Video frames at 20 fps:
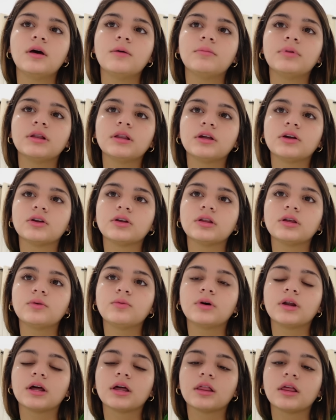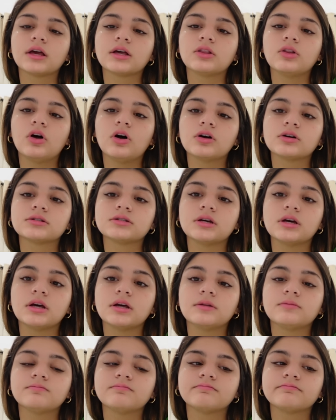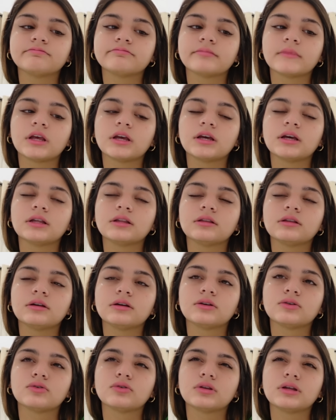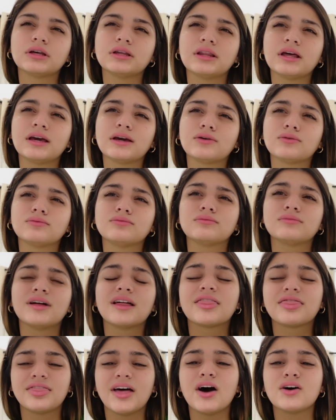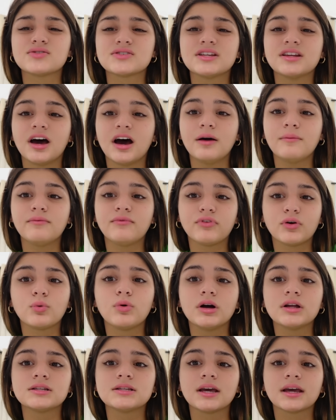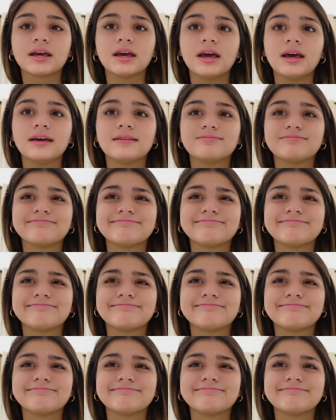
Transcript: But literally, when I, like, logged in, it literally, like, 1,000 up for one ticket.